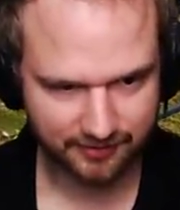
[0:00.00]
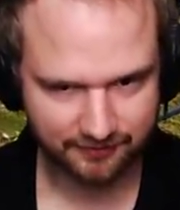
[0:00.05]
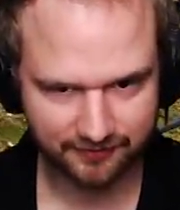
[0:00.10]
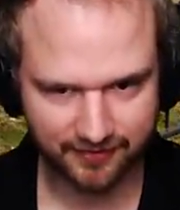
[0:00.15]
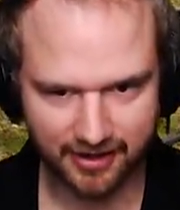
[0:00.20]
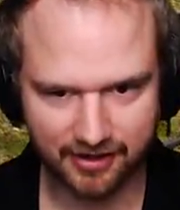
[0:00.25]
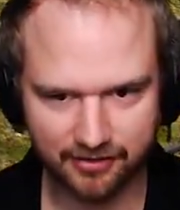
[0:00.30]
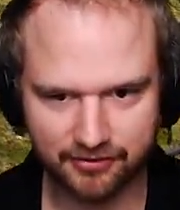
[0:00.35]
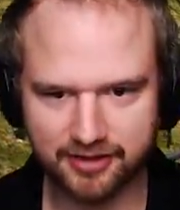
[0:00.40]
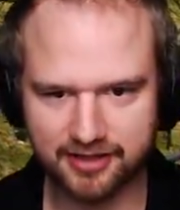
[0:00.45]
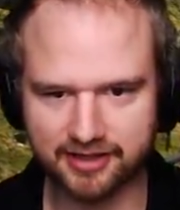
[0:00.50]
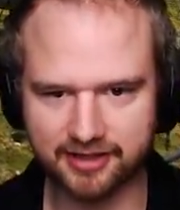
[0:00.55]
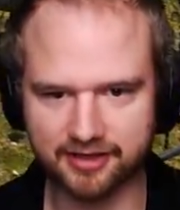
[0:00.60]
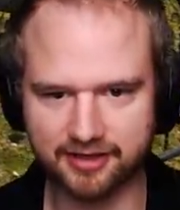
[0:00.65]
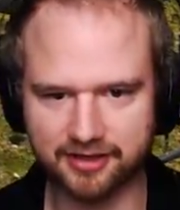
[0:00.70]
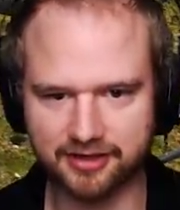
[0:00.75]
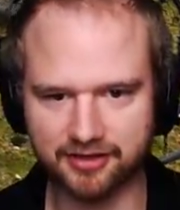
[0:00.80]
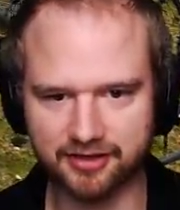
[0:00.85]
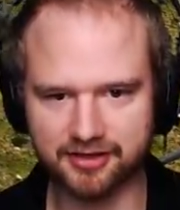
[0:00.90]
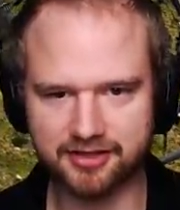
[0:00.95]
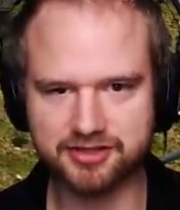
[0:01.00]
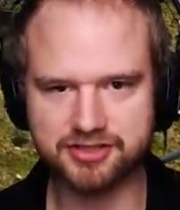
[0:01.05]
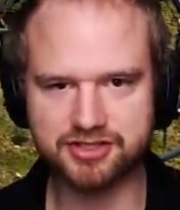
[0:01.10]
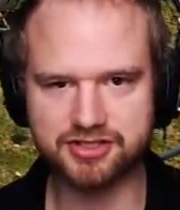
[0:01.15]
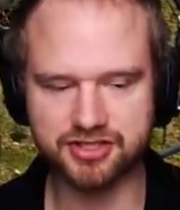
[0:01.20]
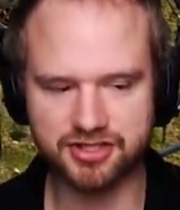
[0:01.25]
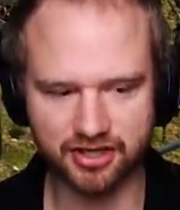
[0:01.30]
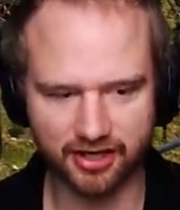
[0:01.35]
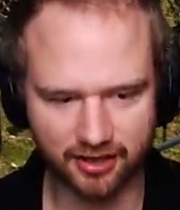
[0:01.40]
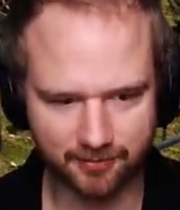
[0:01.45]
Very good
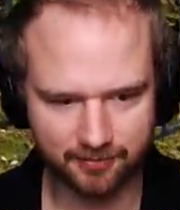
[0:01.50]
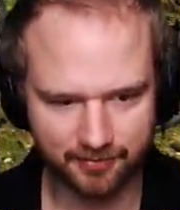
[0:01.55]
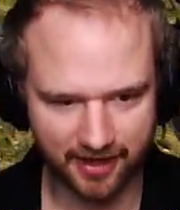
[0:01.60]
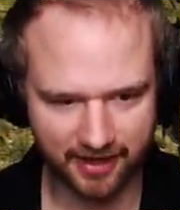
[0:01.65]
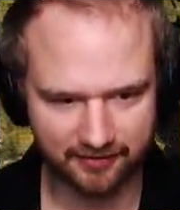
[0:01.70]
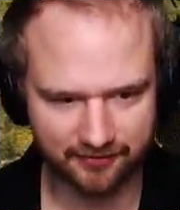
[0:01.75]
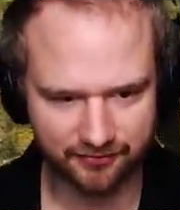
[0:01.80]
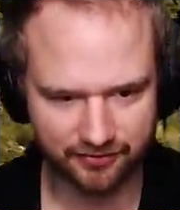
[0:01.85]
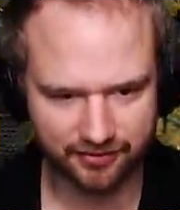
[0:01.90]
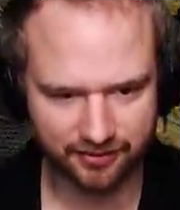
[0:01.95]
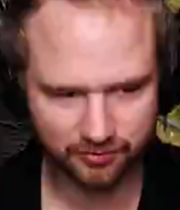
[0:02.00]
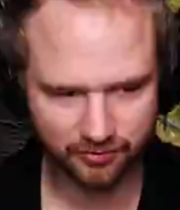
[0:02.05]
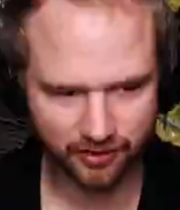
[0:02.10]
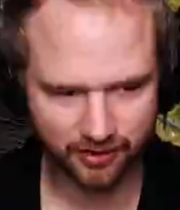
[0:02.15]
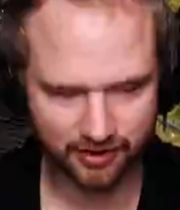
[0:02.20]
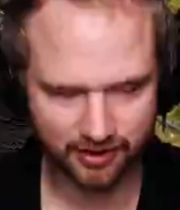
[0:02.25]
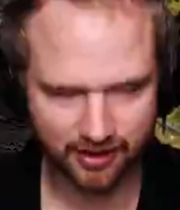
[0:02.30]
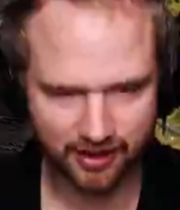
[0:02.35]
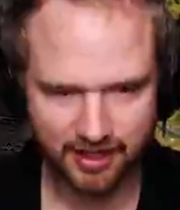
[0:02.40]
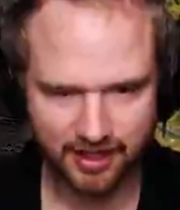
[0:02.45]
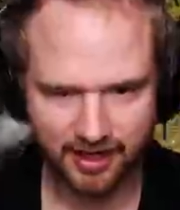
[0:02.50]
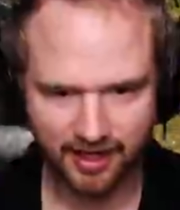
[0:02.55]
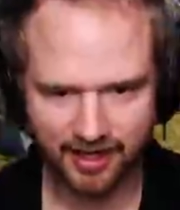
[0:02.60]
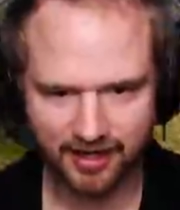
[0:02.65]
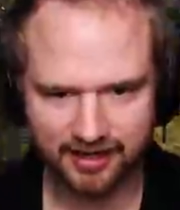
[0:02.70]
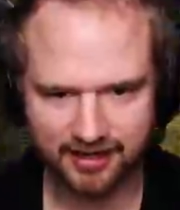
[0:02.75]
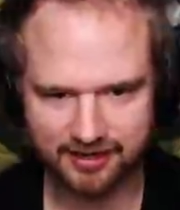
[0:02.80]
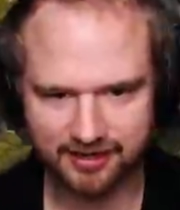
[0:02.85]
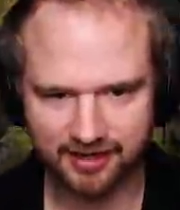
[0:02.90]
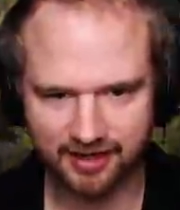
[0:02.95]
job, everyone.
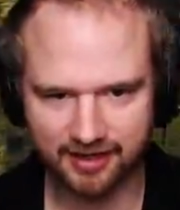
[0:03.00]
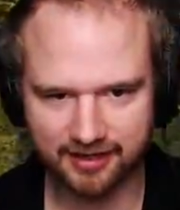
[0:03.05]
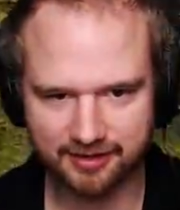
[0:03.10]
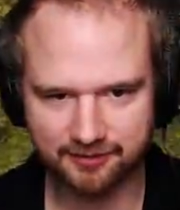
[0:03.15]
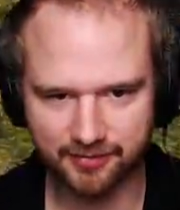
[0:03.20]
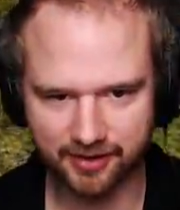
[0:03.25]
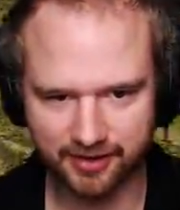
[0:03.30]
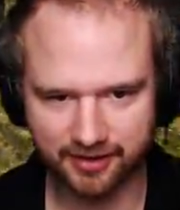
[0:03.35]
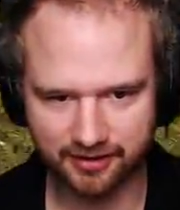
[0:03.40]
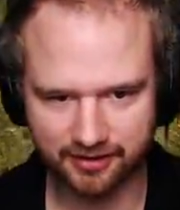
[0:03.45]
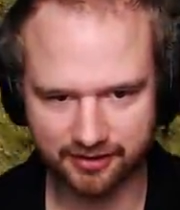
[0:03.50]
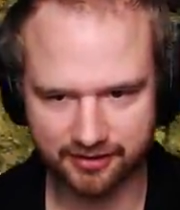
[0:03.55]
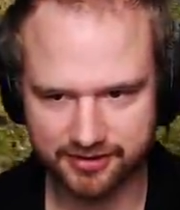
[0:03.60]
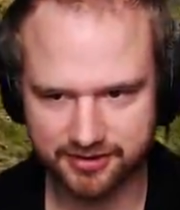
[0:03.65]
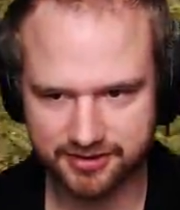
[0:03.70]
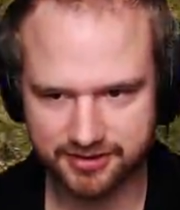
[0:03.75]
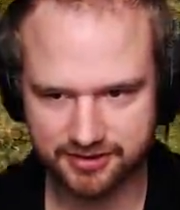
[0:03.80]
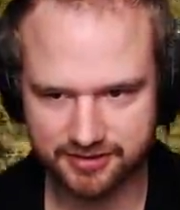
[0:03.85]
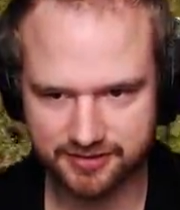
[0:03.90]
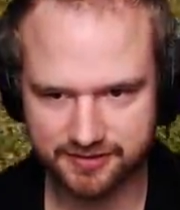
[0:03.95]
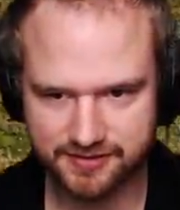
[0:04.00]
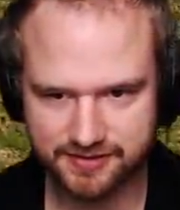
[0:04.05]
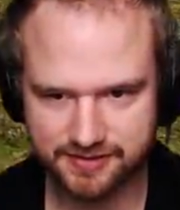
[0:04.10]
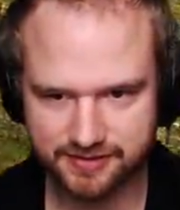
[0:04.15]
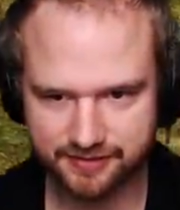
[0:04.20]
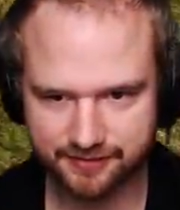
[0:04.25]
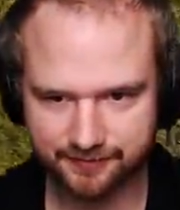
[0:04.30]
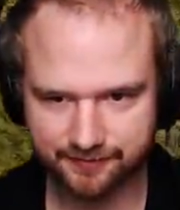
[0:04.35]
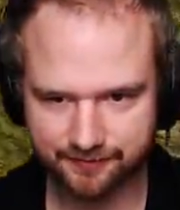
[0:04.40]
I like my archers.